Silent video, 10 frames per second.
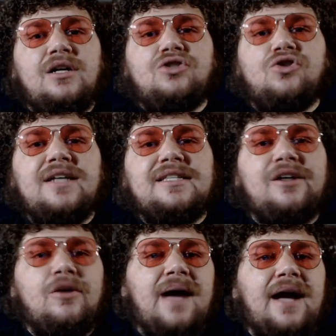tries to
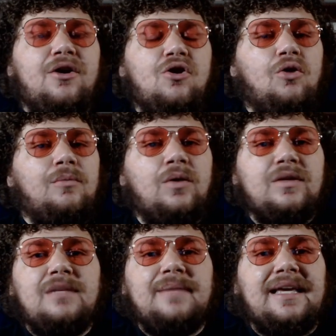go back home
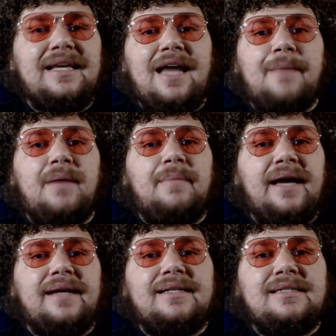only to be kidnapped by
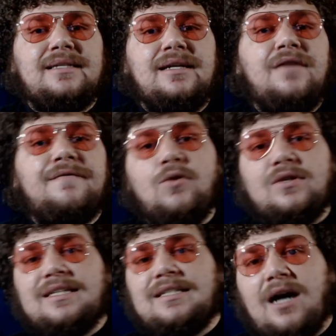bandits,
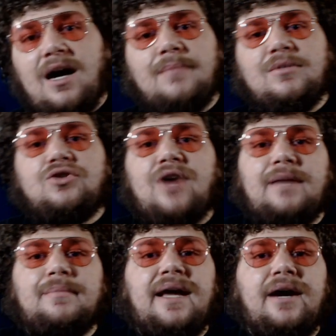forcing Tom to track
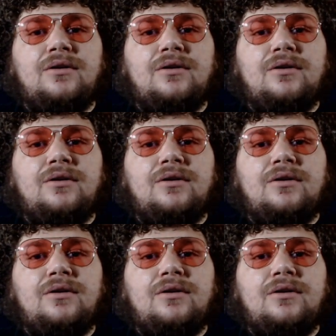him down.